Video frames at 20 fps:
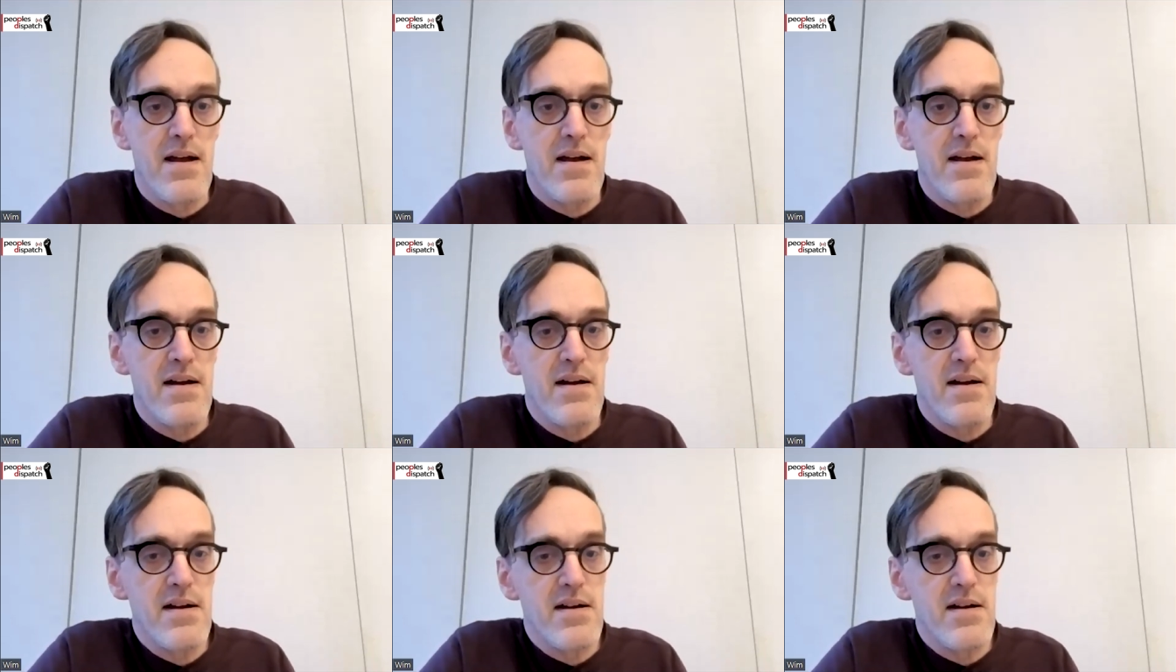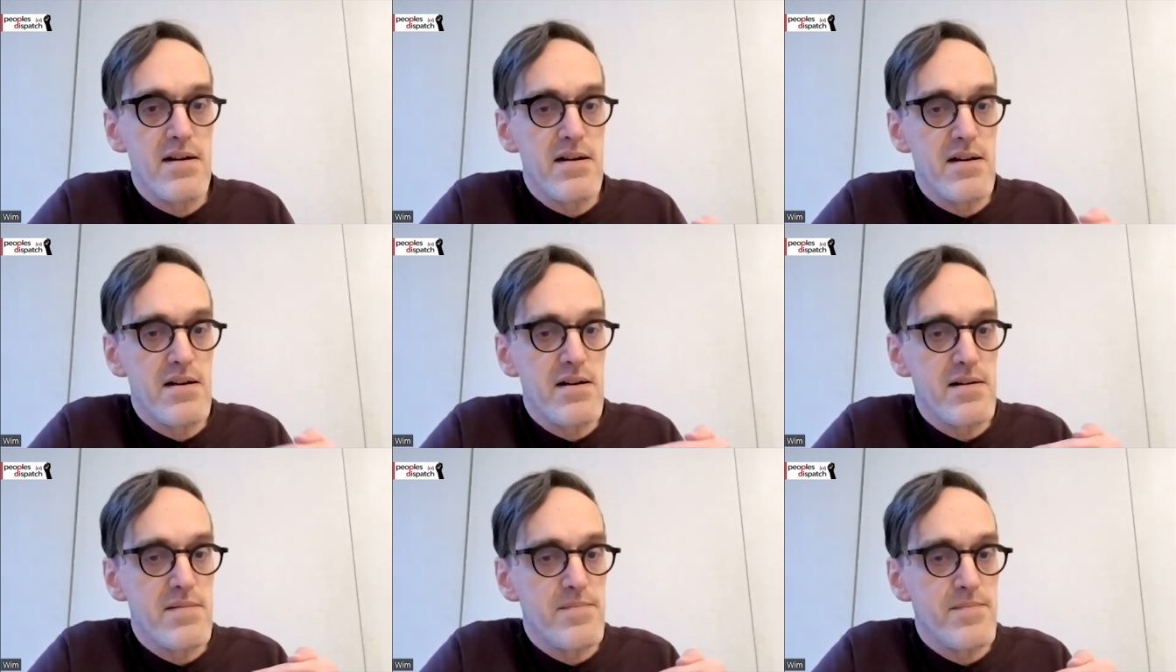
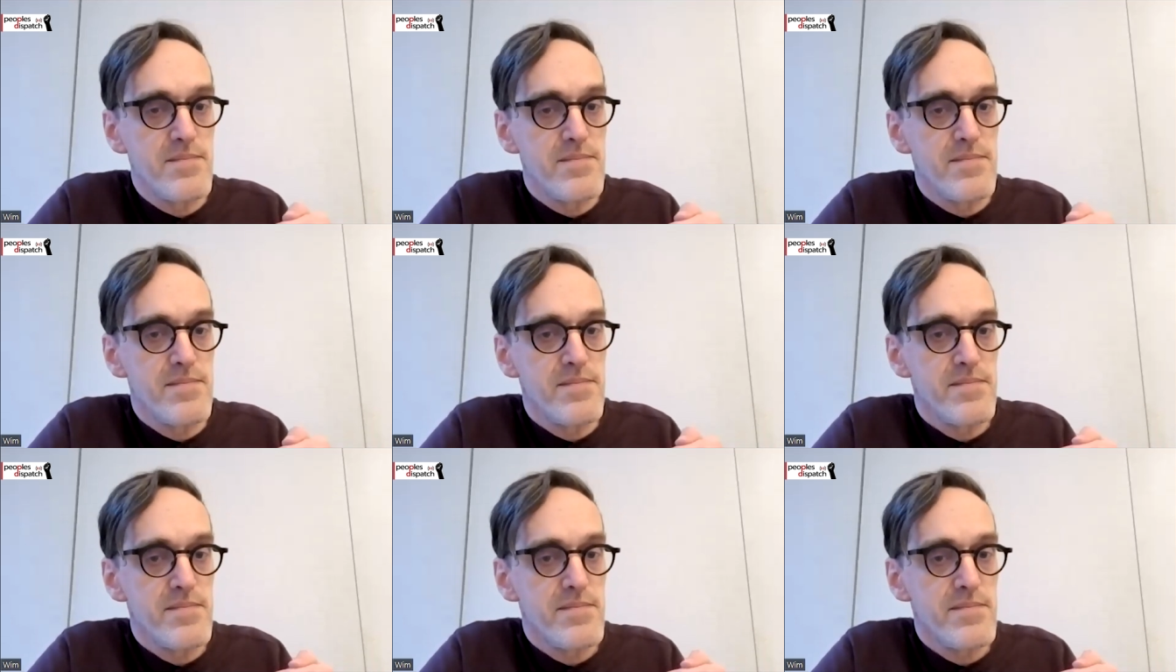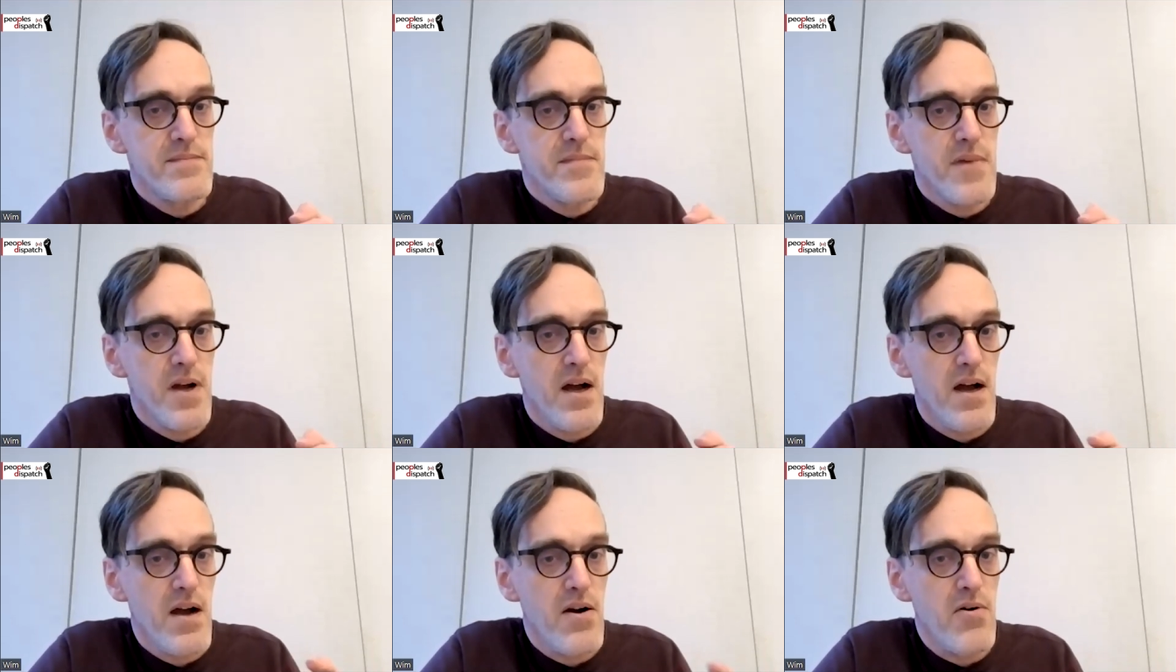um,
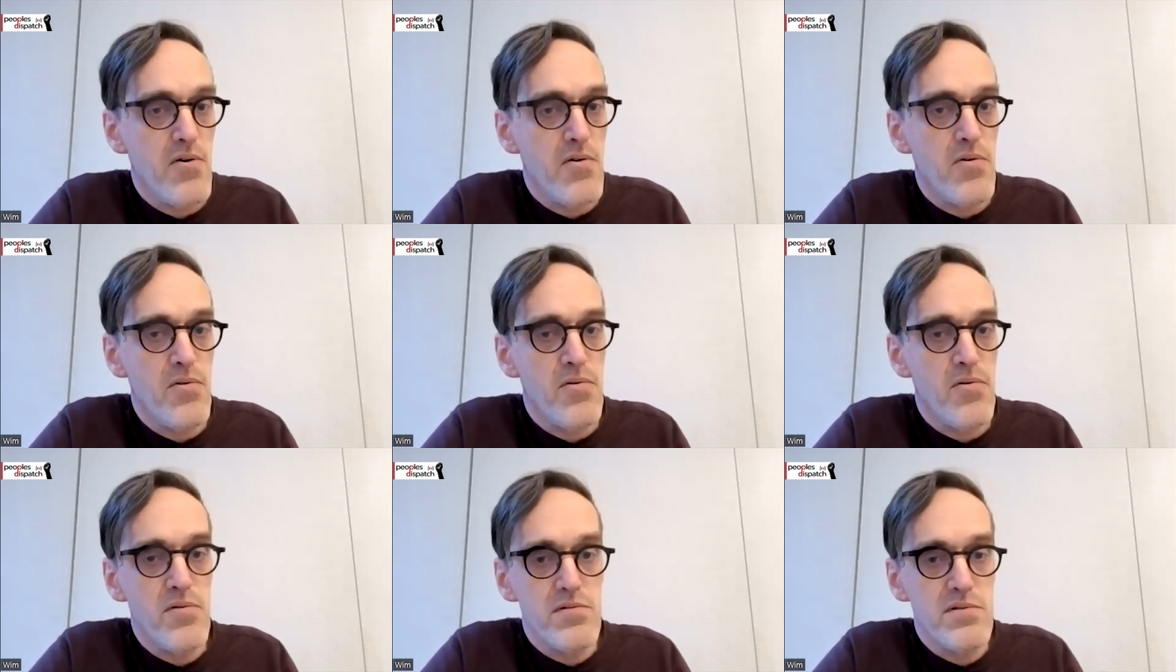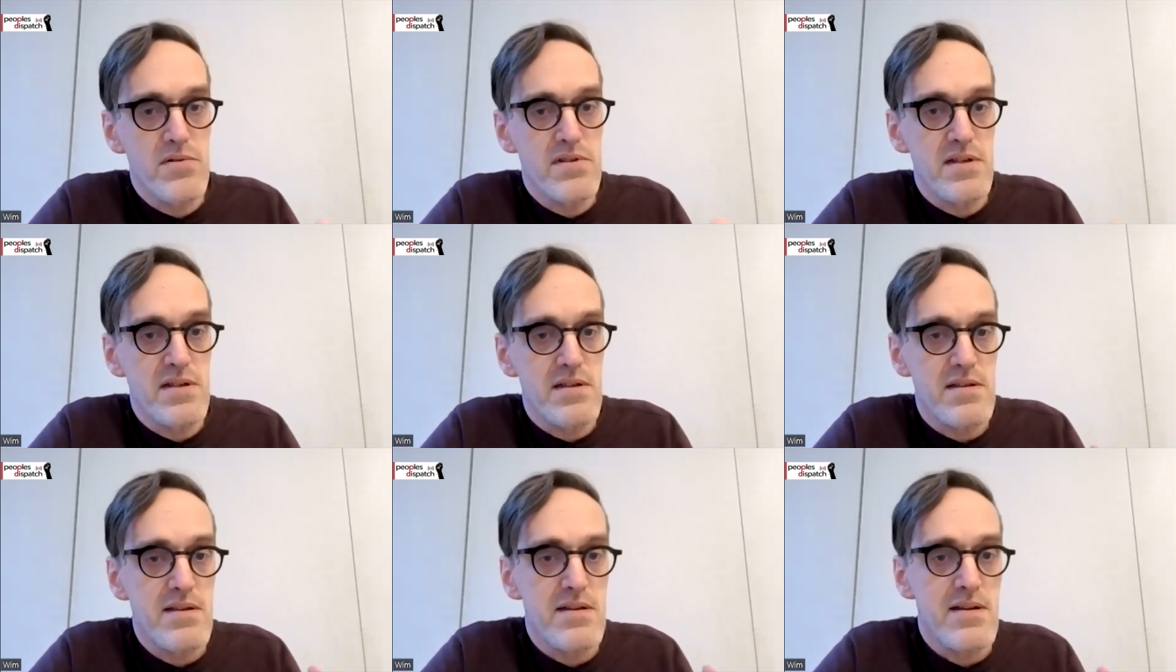how
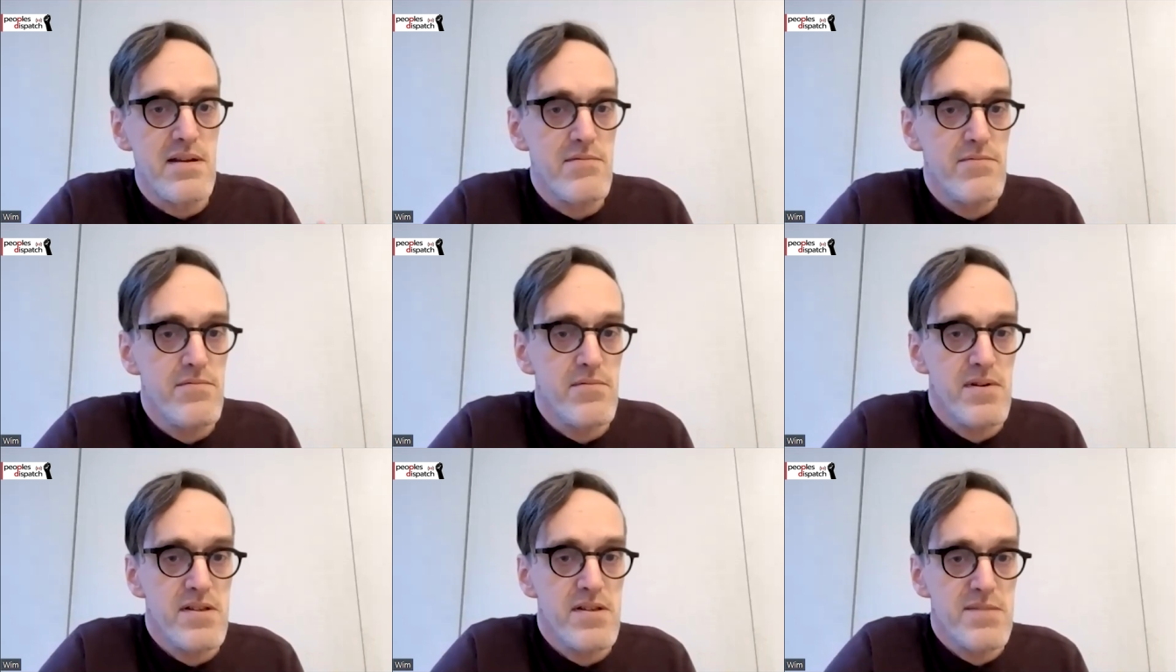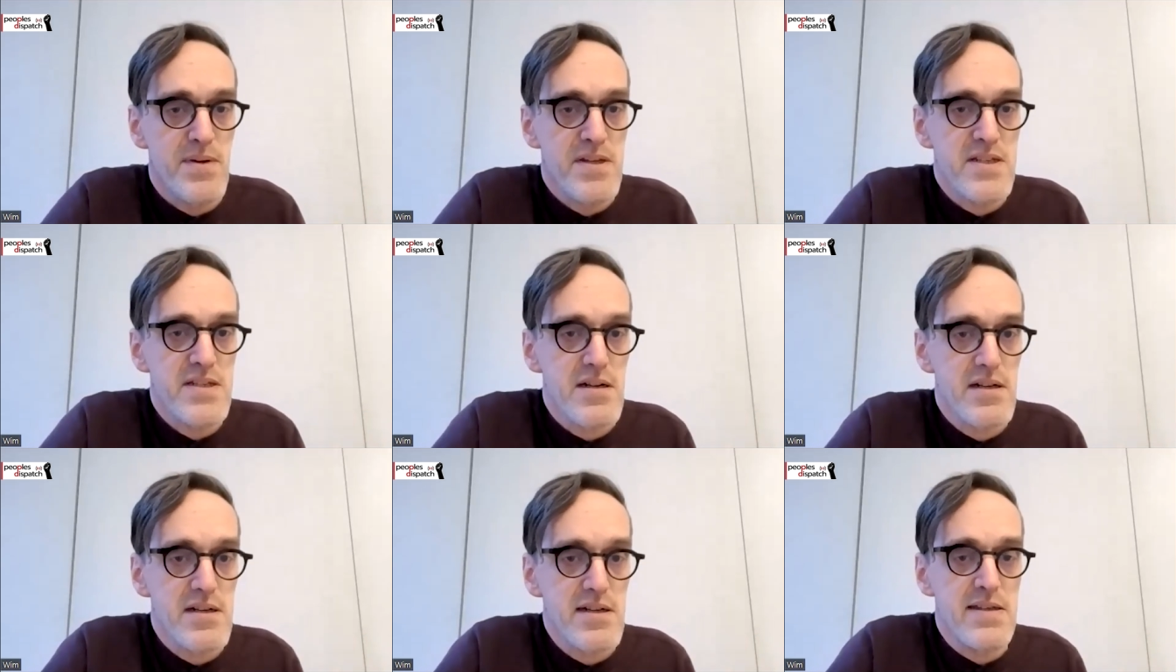the, the
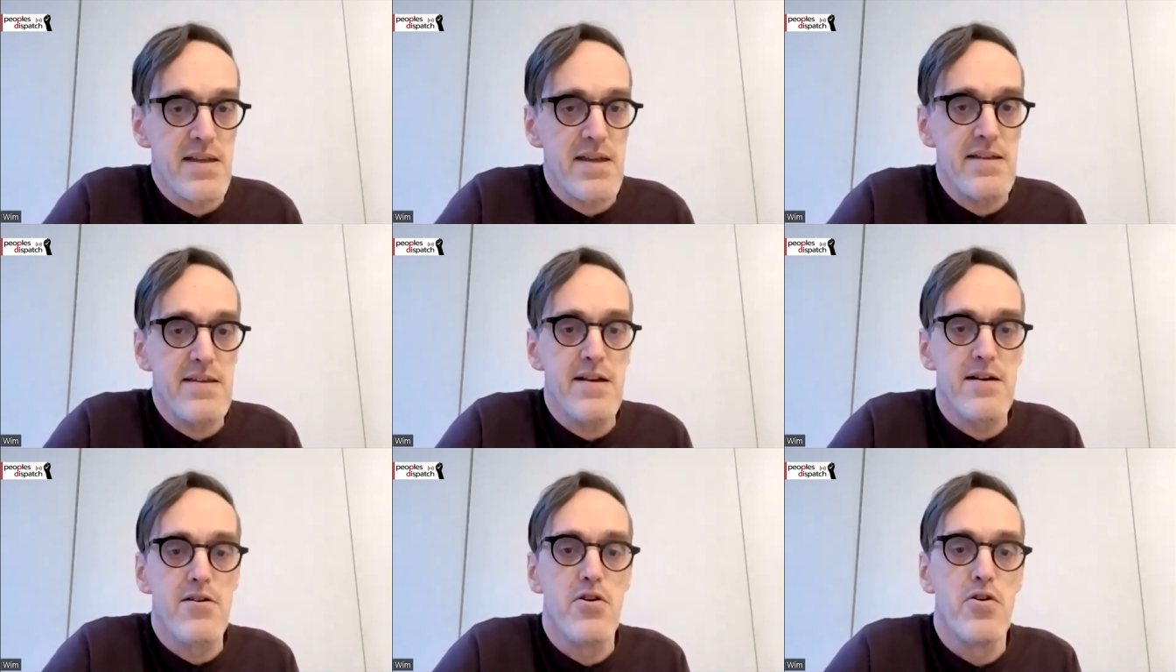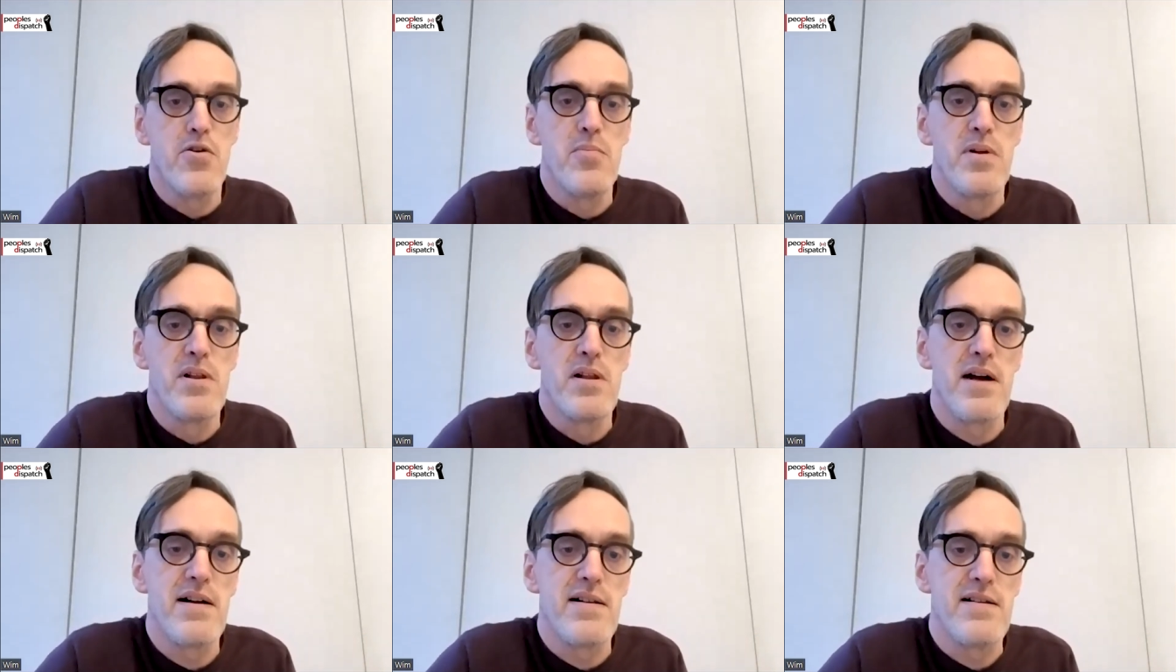especially in, in, the
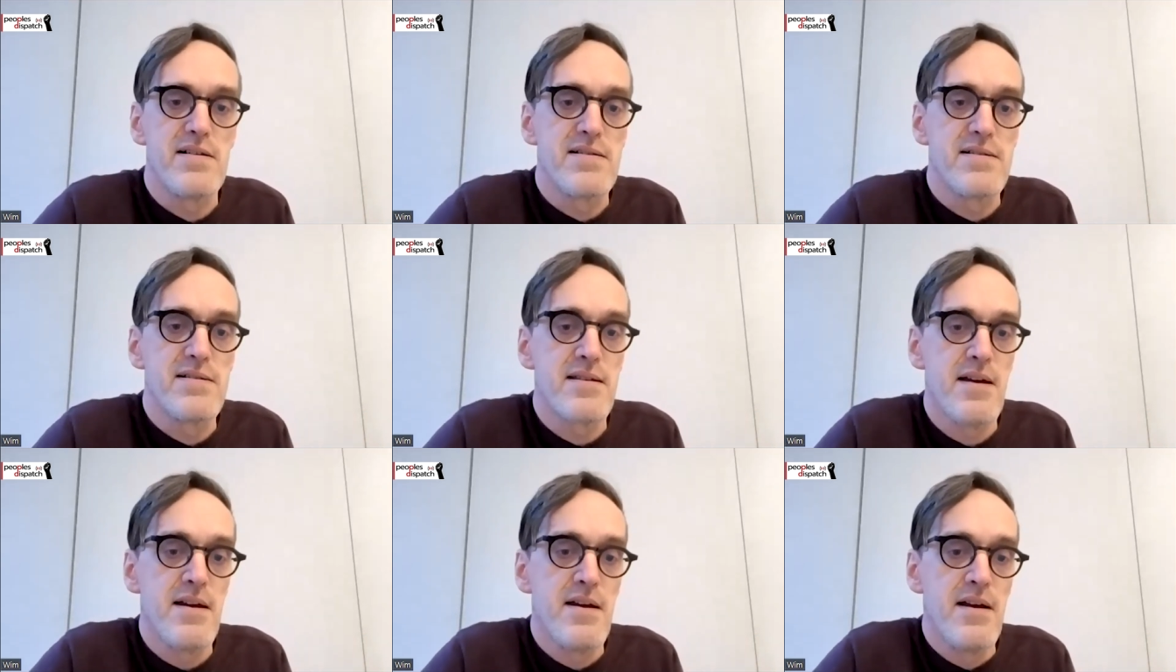global health,